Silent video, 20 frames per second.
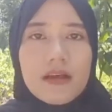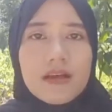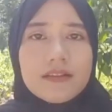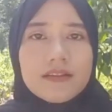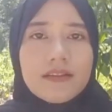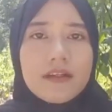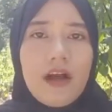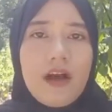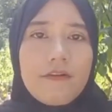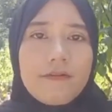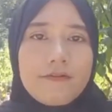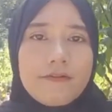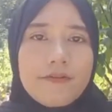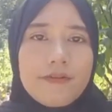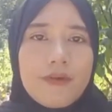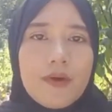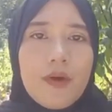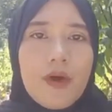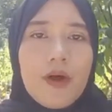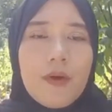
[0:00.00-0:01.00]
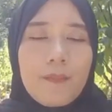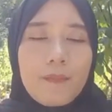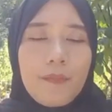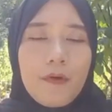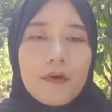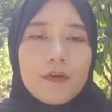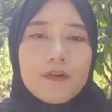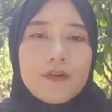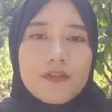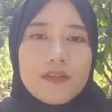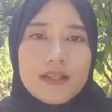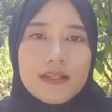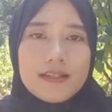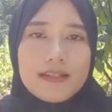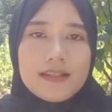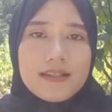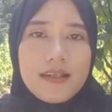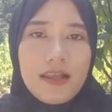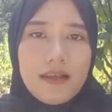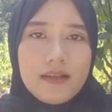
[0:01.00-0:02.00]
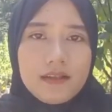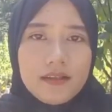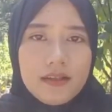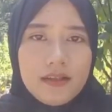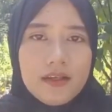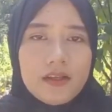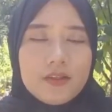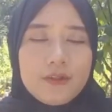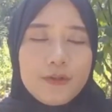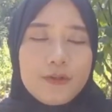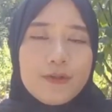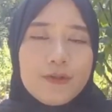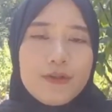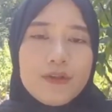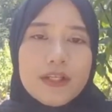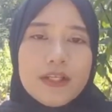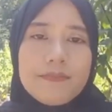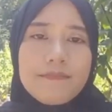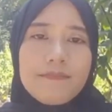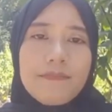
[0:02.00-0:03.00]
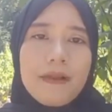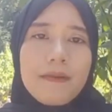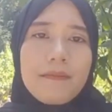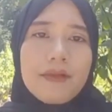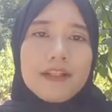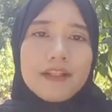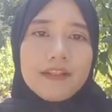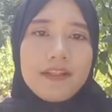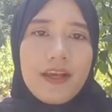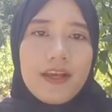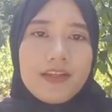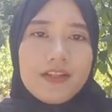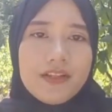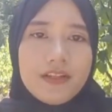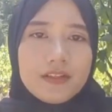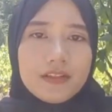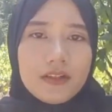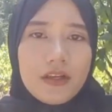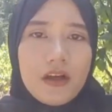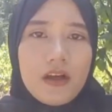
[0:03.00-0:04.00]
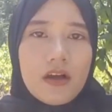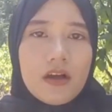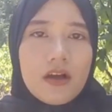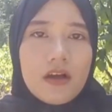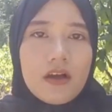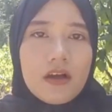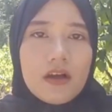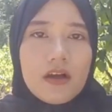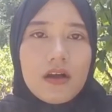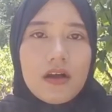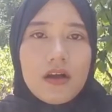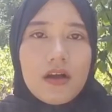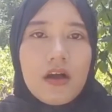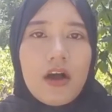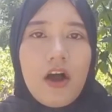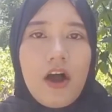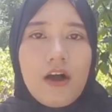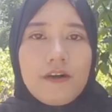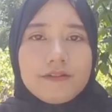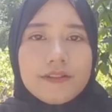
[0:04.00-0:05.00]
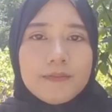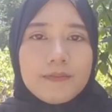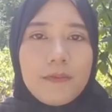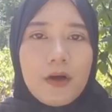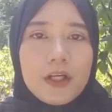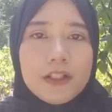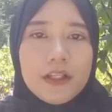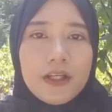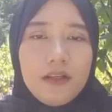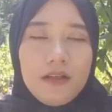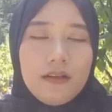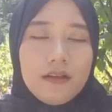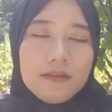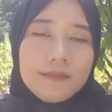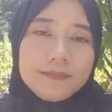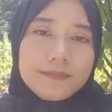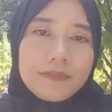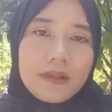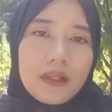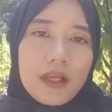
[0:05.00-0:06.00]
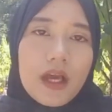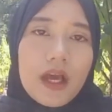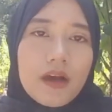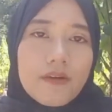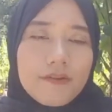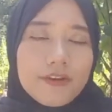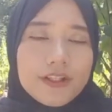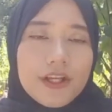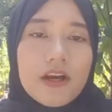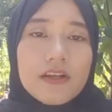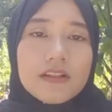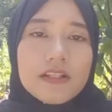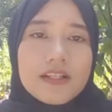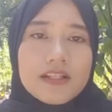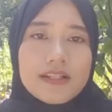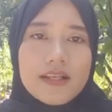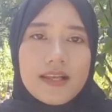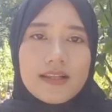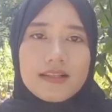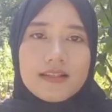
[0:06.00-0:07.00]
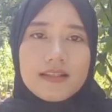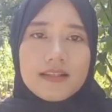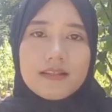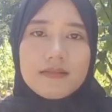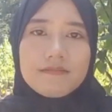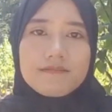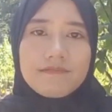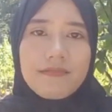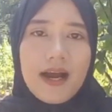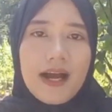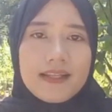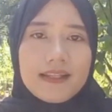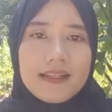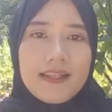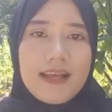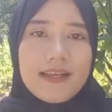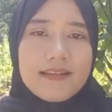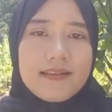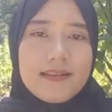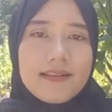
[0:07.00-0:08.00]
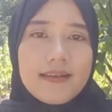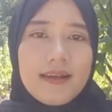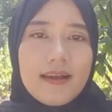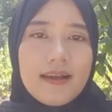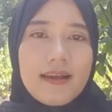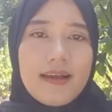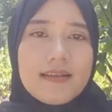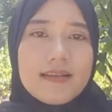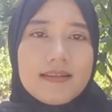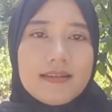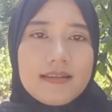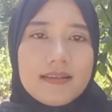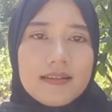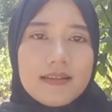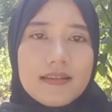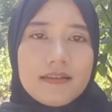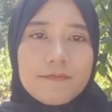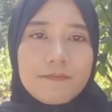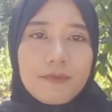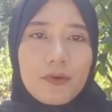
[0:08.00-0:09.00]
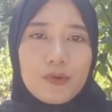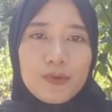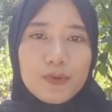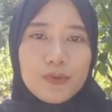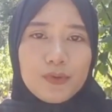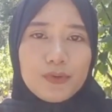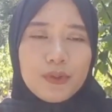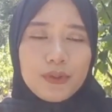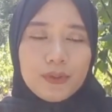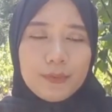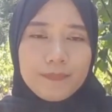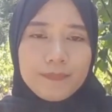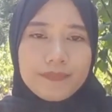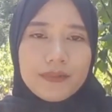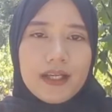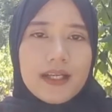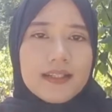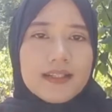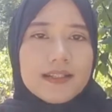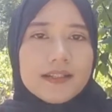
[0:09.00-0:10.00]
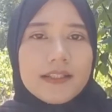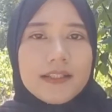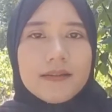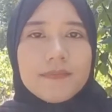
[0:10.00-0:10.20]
Draft, produce a design. 2. Implementation of the model, without researching but testing a casting product. 3.